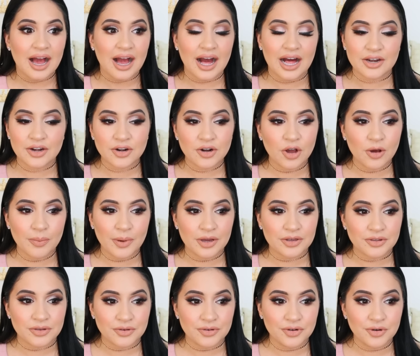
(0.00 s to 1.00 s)
I don't know
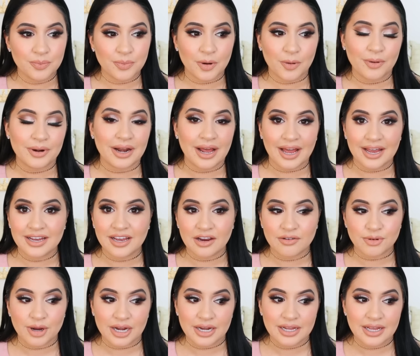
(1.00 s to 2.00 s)
about you, but when I
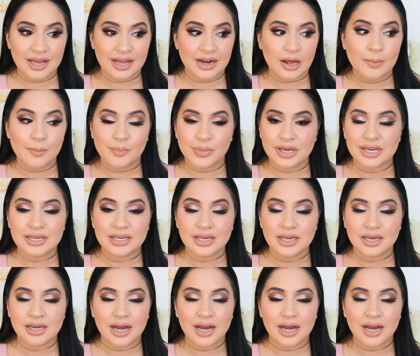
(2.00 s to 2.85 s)
get ready and I'm baking,